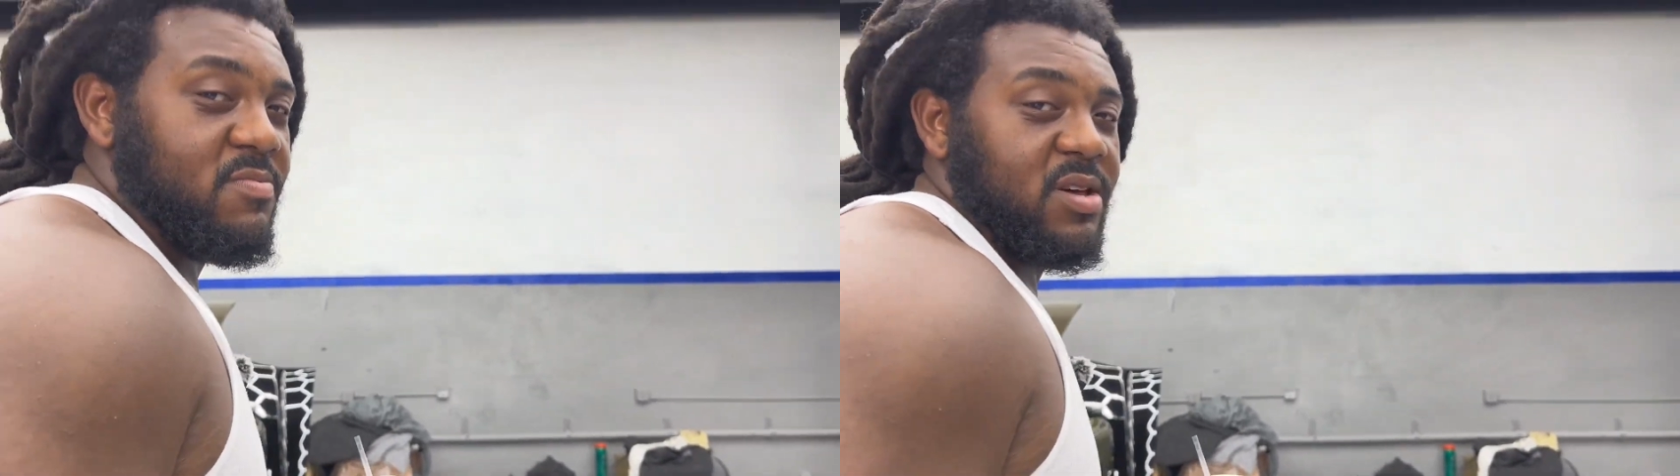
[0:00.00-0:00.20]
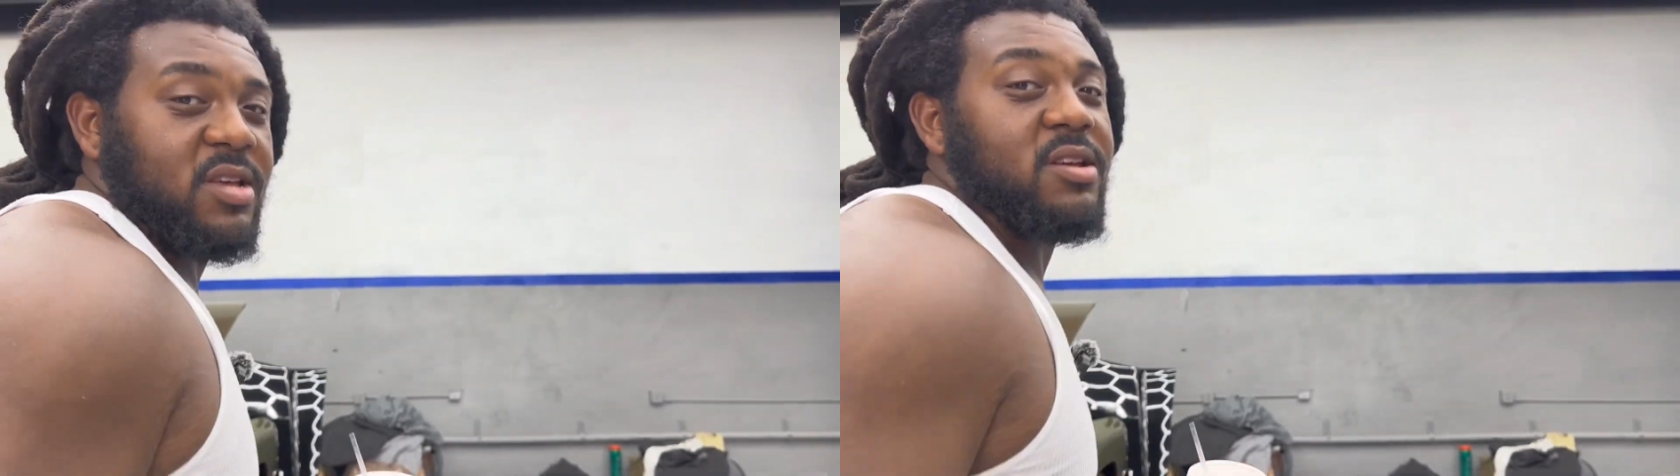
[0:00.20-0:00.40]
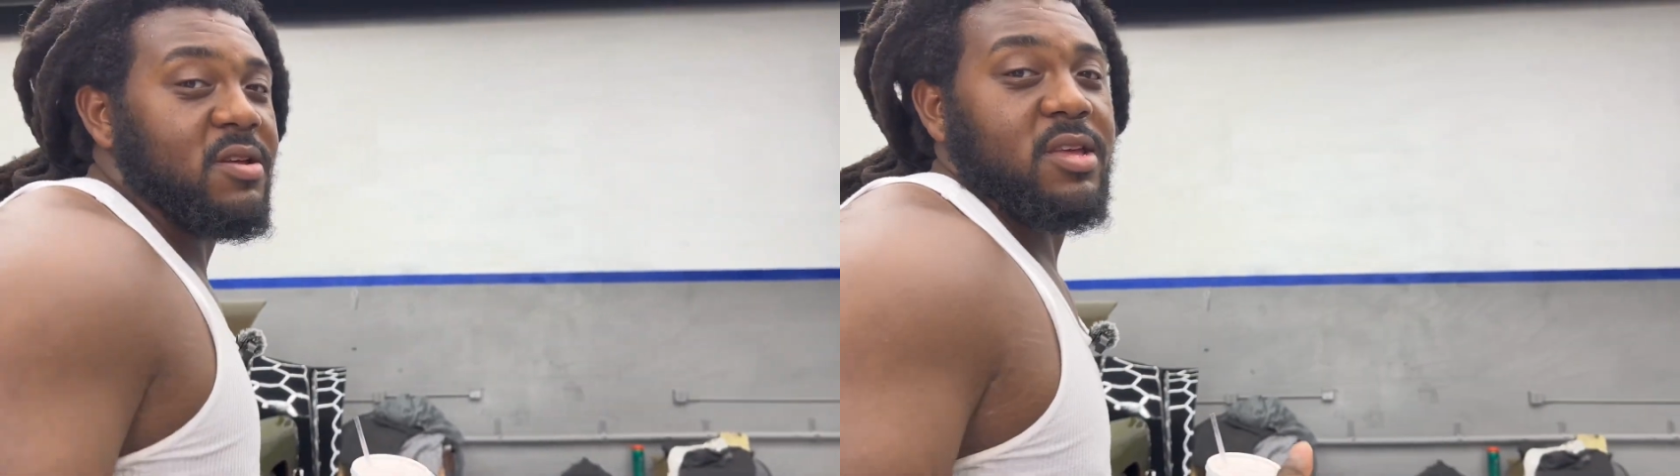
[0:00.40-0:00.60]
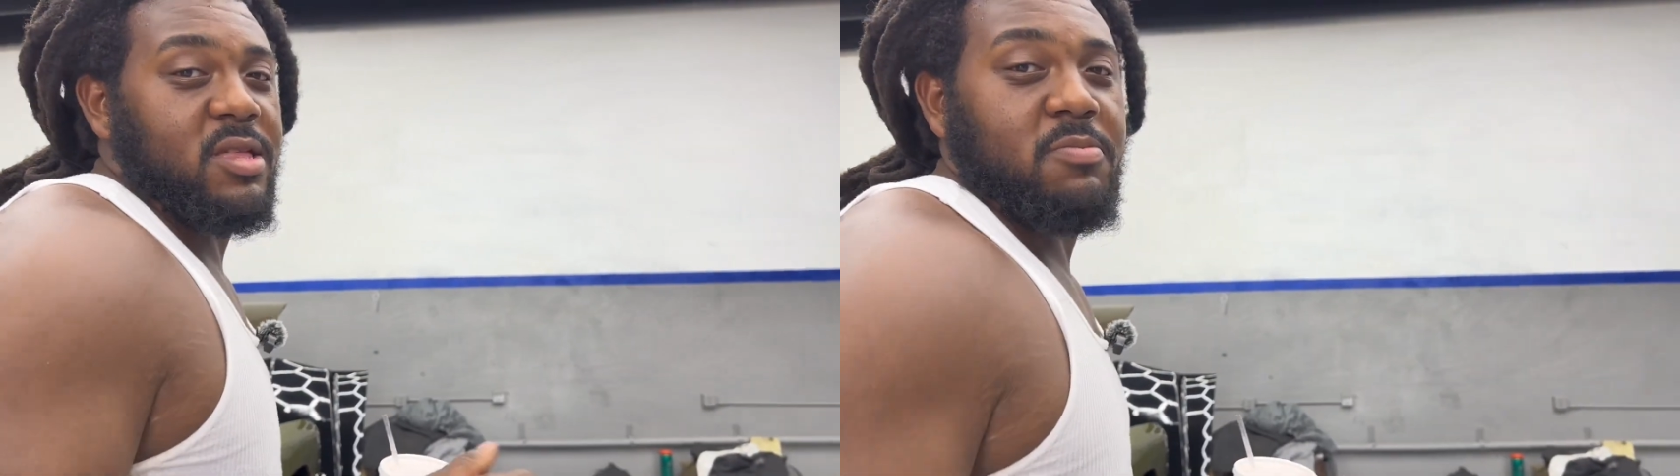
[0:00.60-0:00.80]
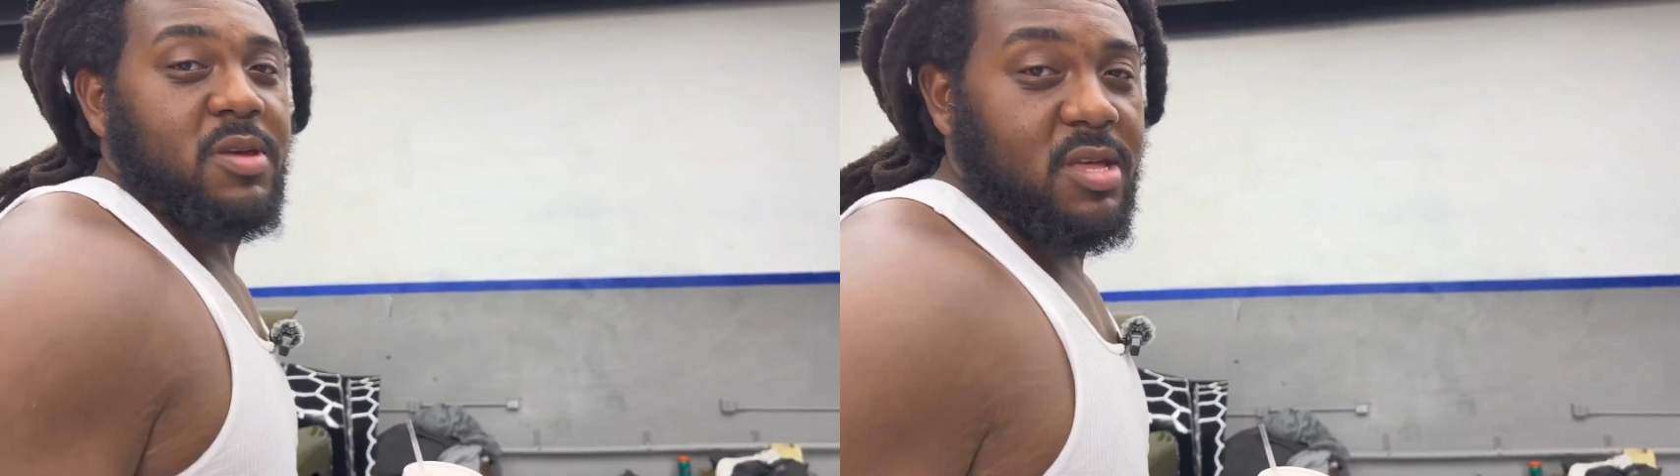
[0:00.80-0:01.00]
But good, he's
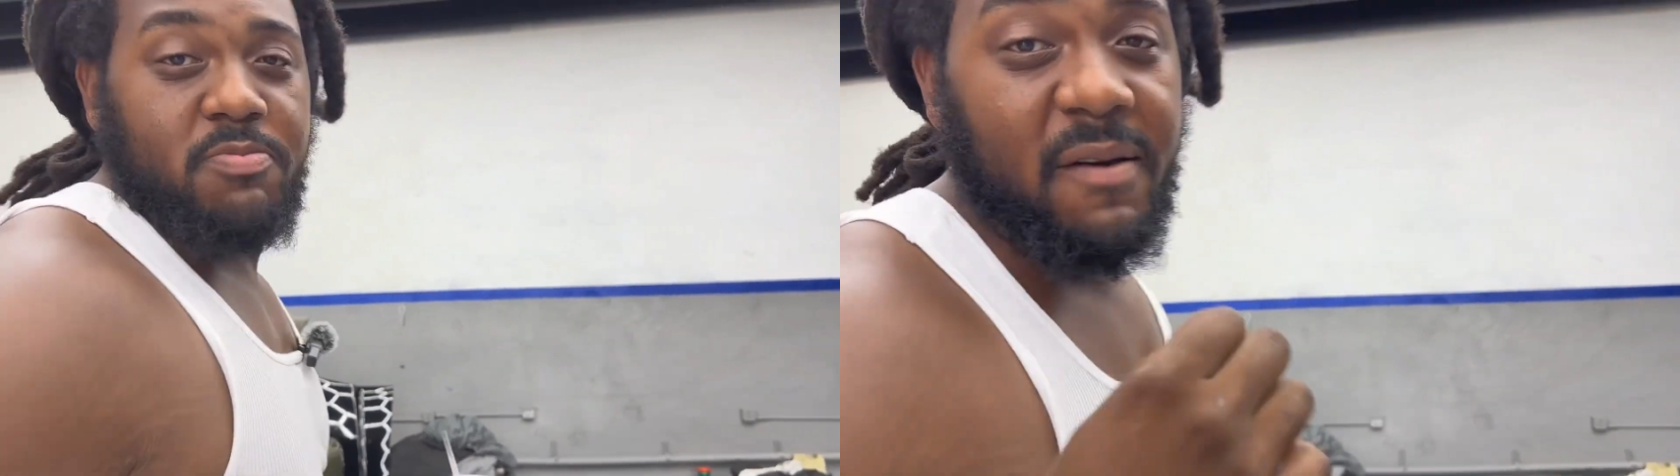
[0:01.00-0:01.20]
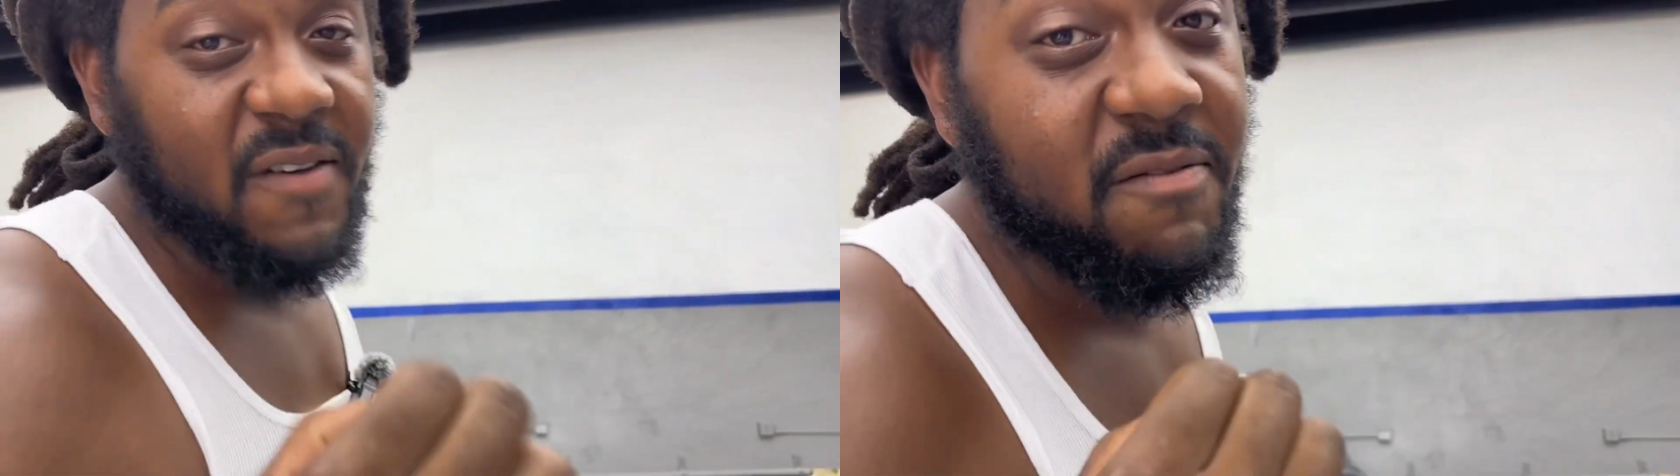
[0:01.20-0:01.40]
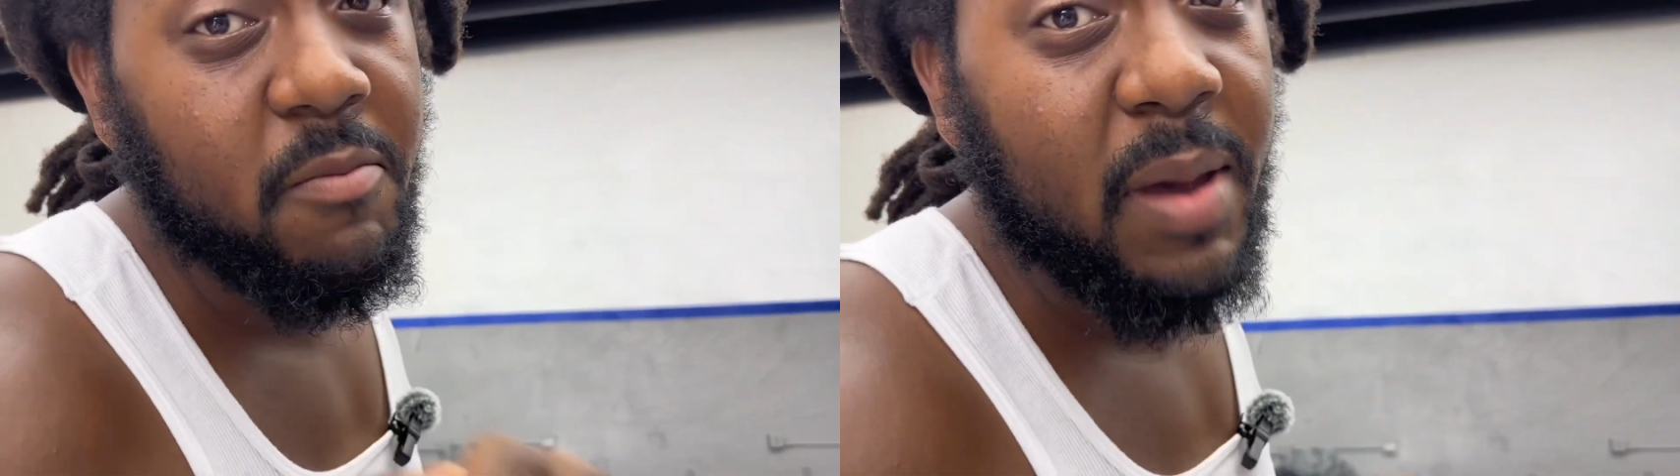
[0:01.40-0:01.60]
my favorite